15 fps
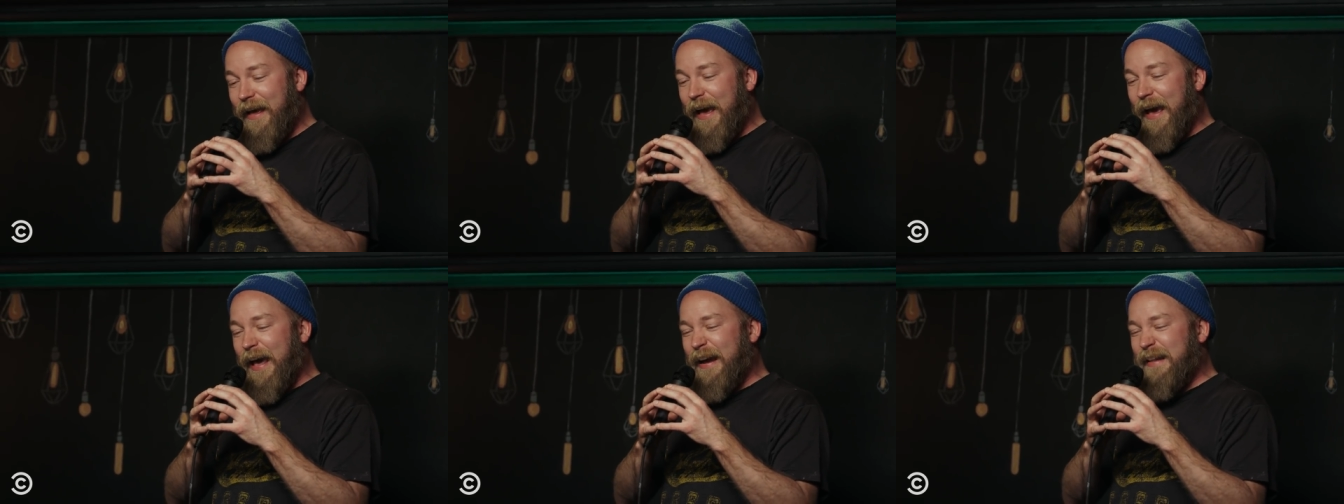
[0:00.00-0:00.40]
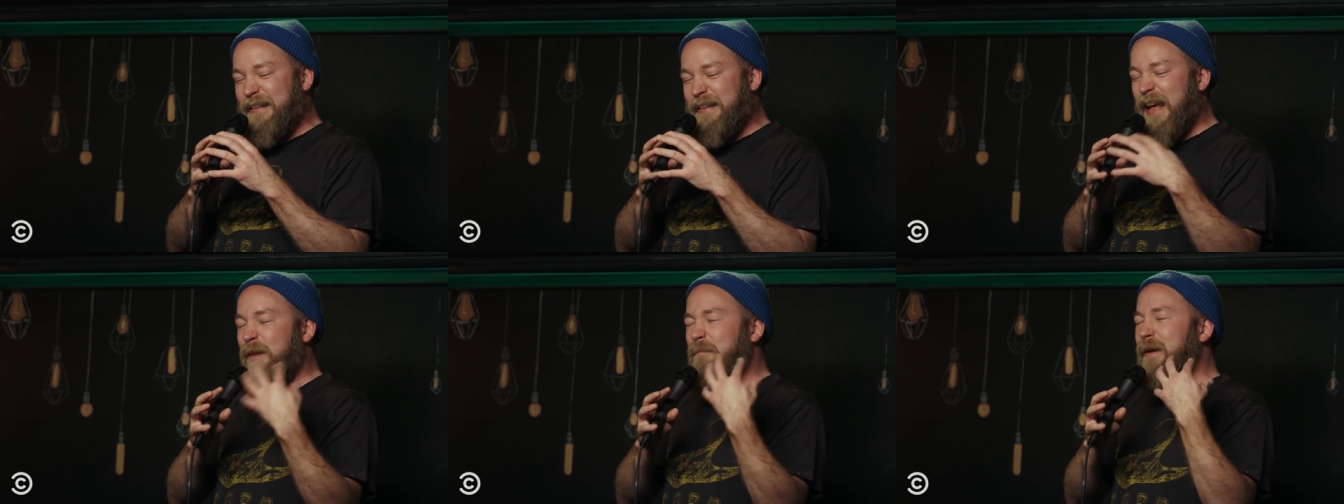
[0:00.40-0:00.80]
And
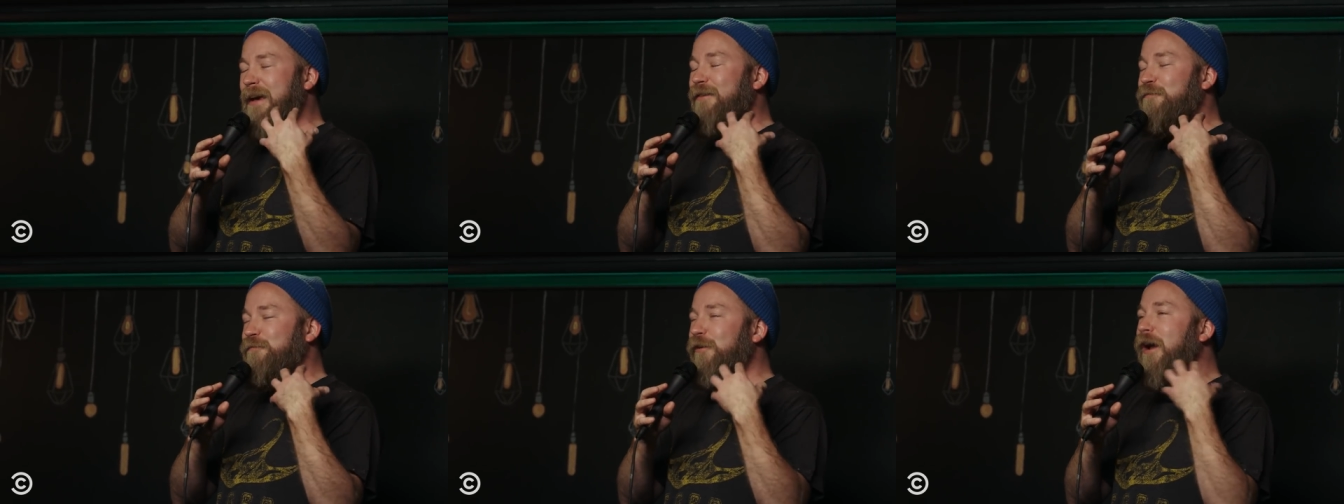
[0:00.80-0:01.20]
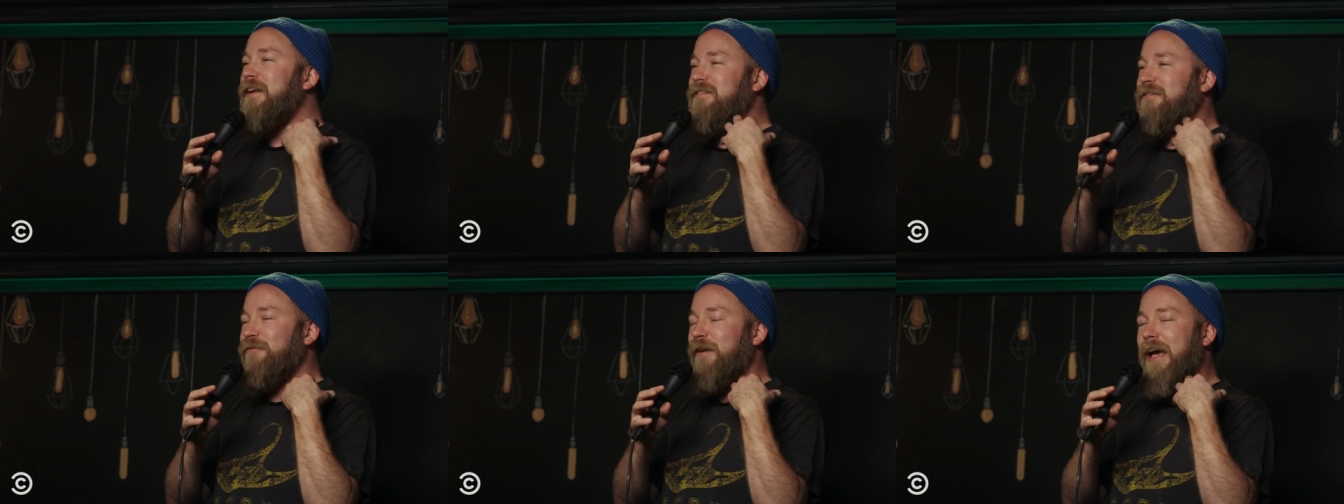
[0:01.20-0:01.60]
instead of being
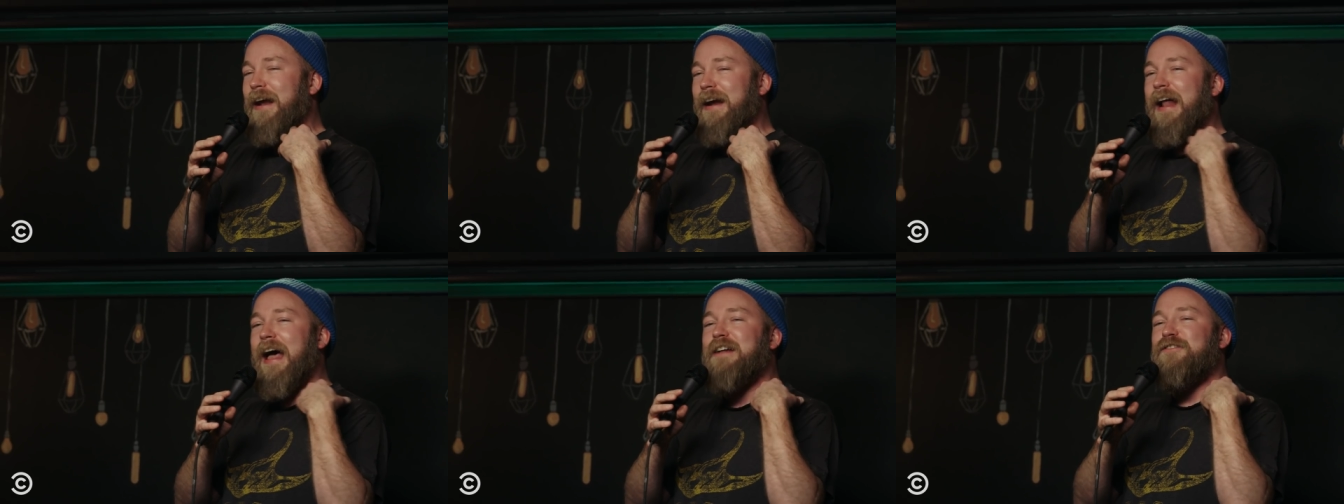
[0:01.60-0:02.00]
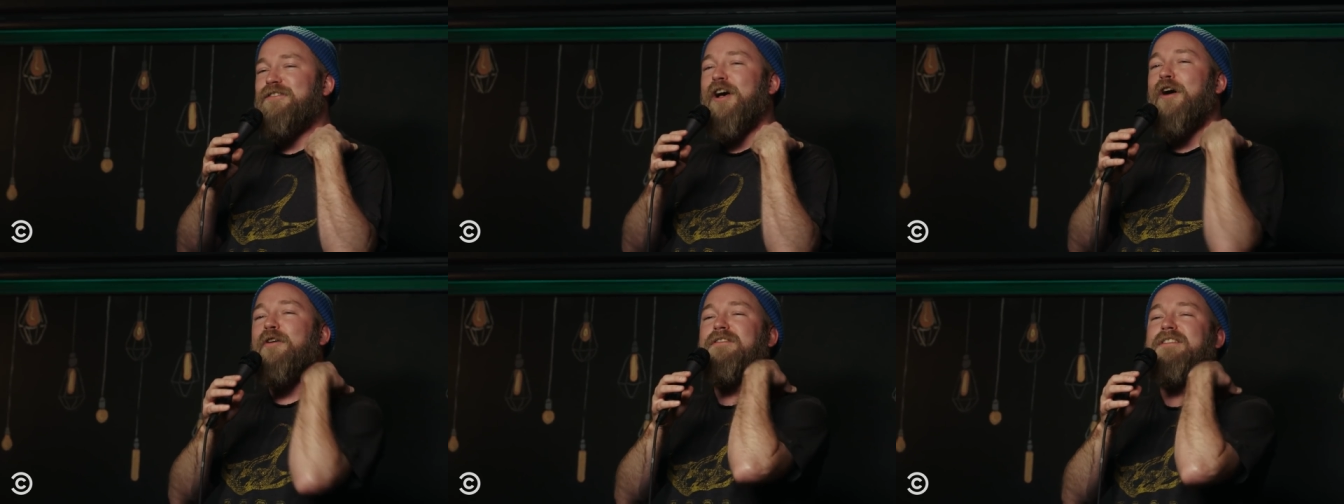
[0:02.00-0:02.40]
frustrated, I
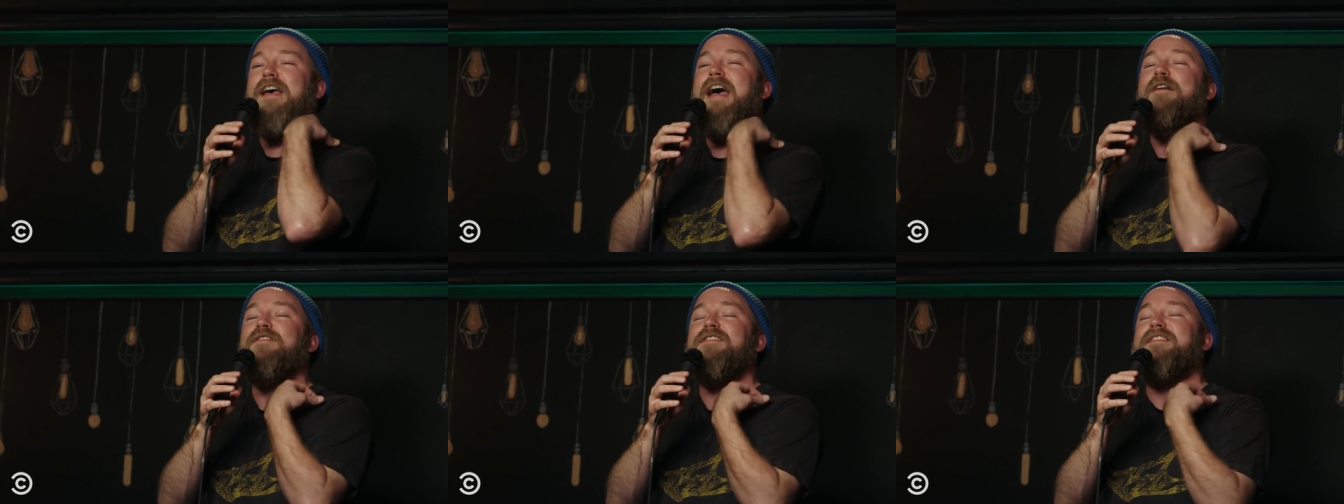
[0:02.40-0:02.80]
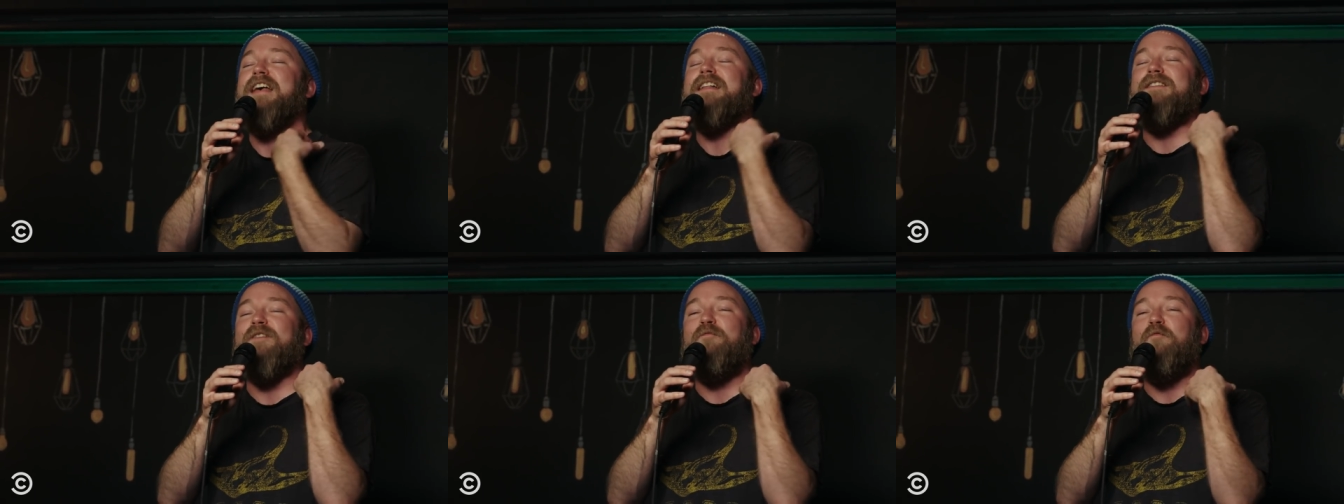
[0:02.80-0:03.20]
chose to have a
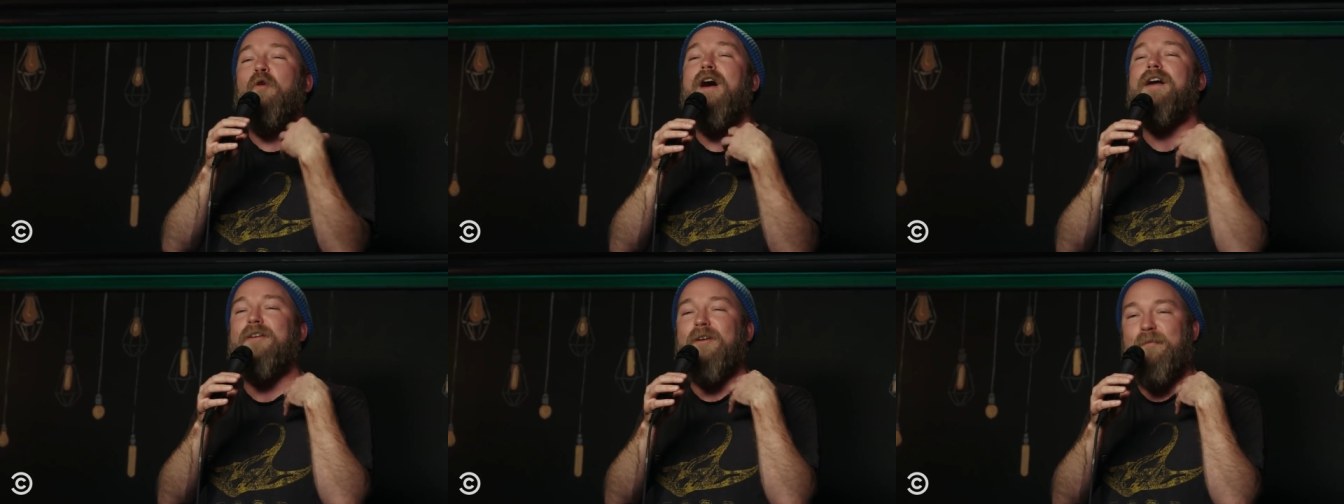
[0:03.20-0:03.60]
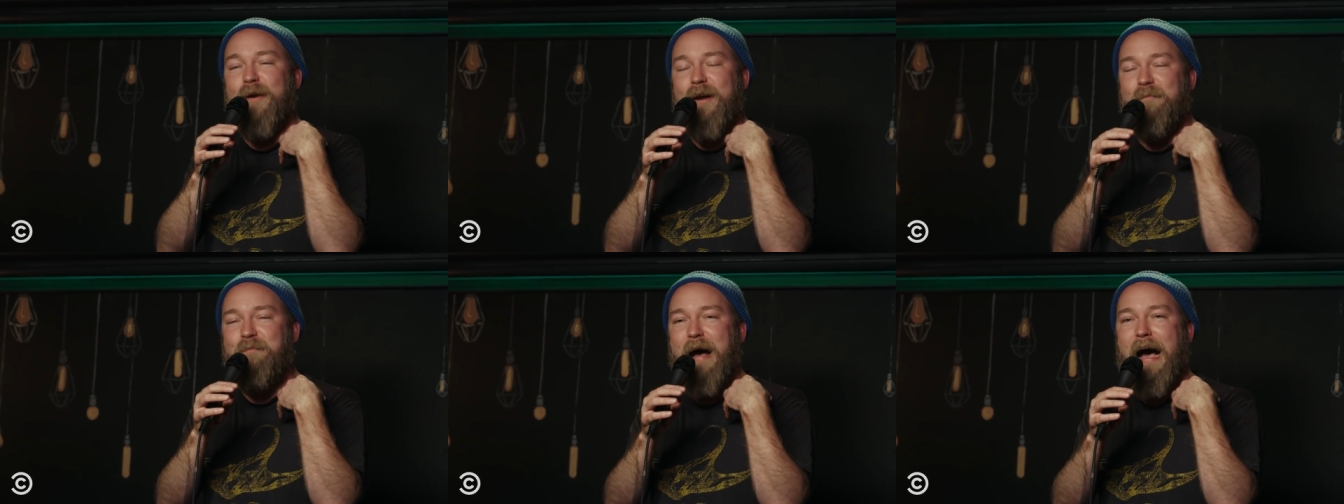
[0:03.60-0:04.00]
sense of
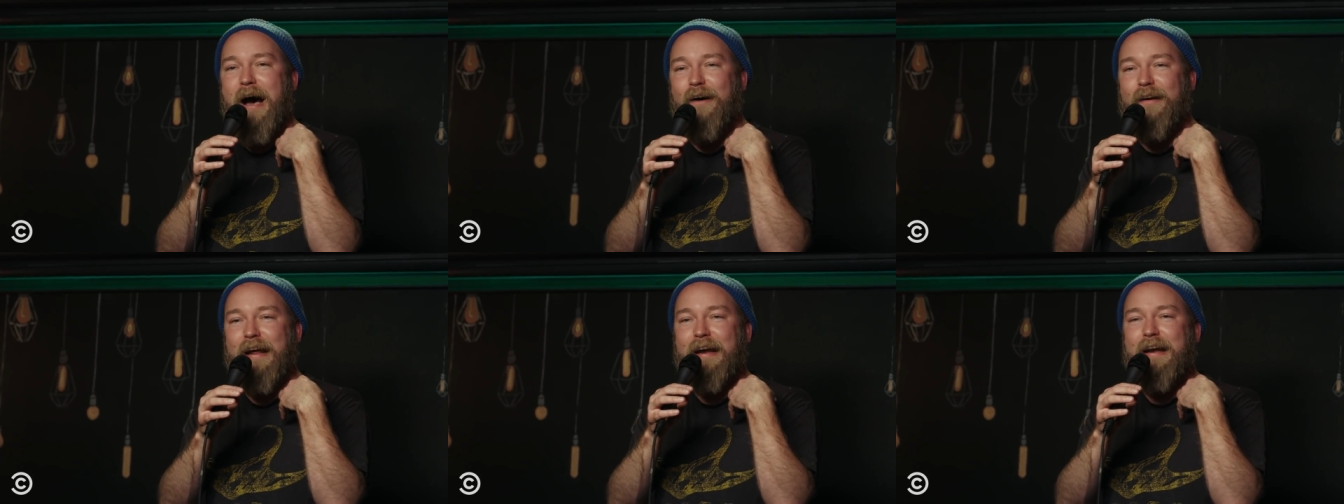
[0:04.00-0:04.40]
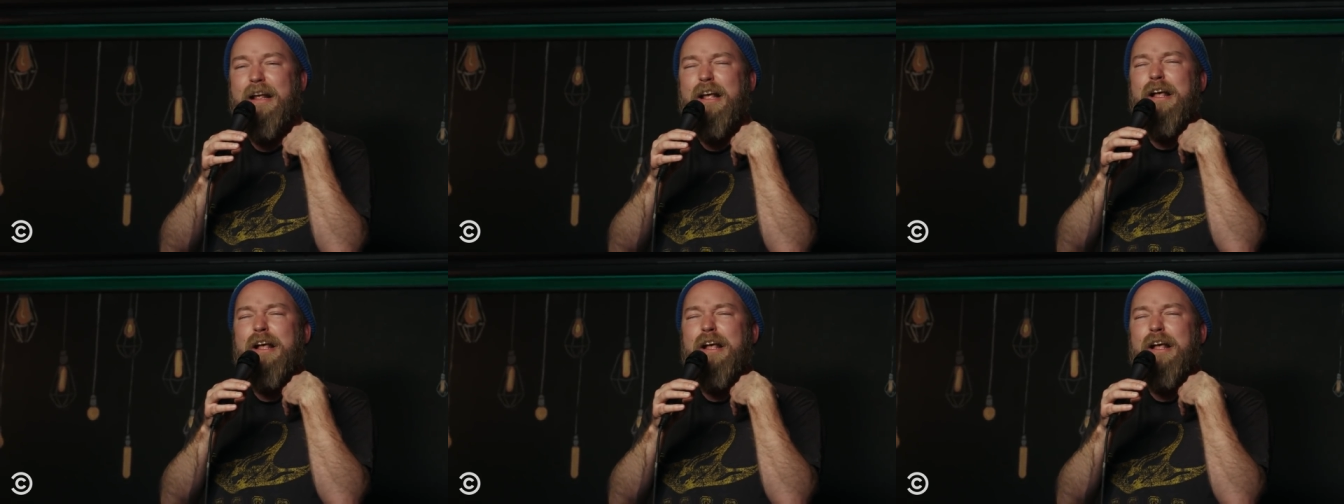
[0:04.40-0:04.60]
wonderment about it.